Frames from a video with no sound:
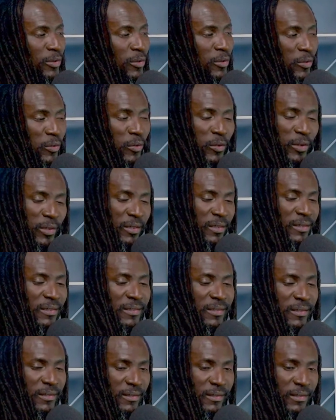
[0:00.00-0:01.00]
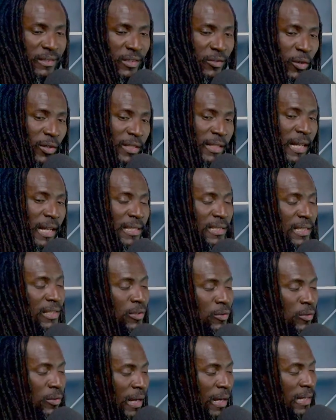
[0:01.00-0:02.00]
2, the Rodecaster
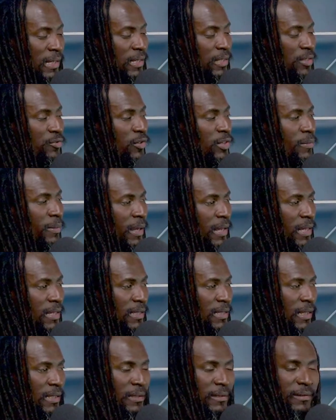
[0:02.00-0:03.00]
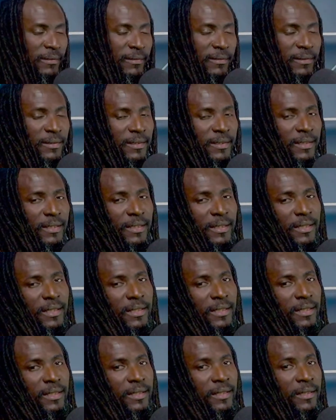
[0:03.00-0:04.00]
Duo, and the Streamer X. And
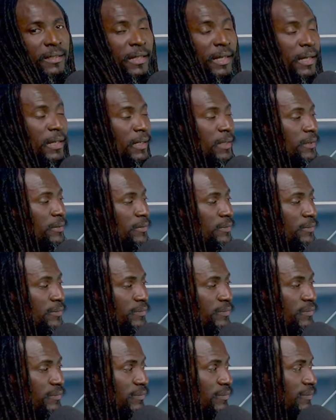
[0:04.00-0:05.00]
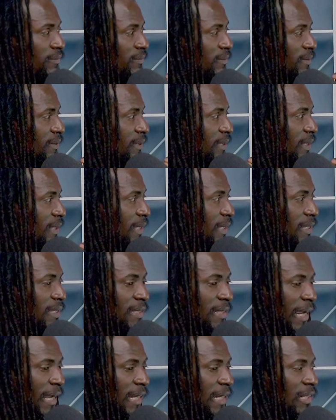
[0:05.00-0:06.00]
yeah, it's
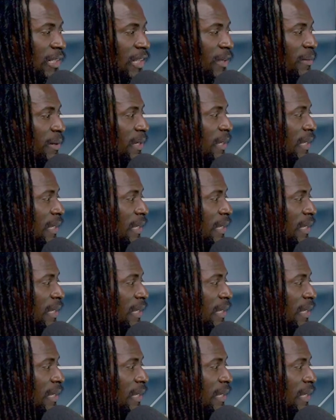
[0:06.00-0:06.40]
kind of look a bit